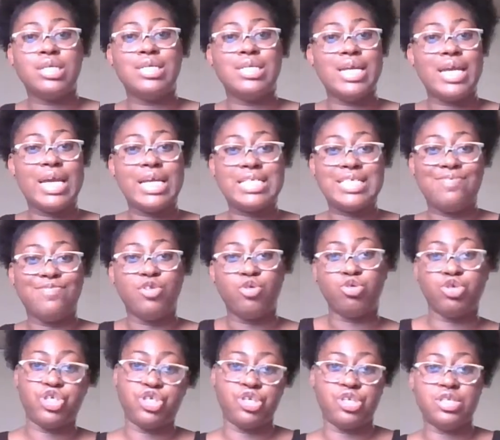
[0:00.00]
negative
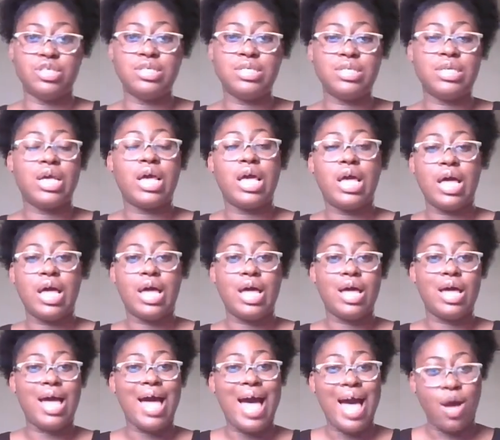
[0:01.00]
notions
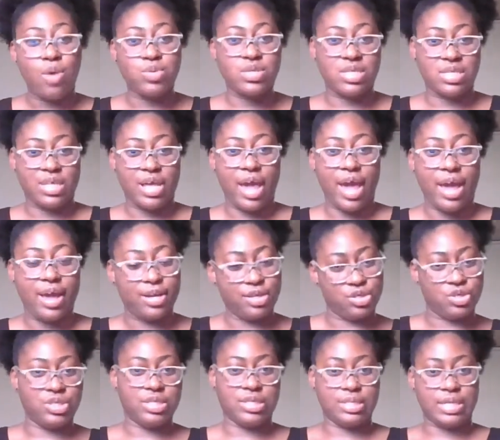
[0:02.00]
out there
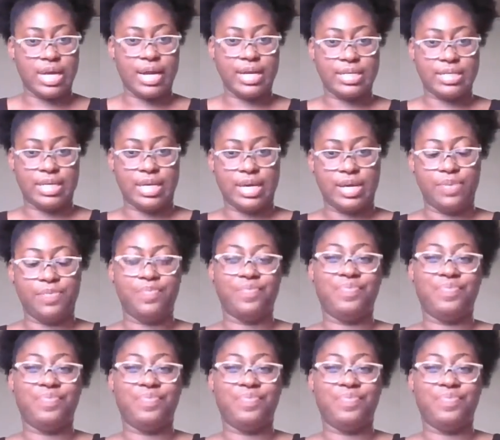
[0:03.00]
in the society.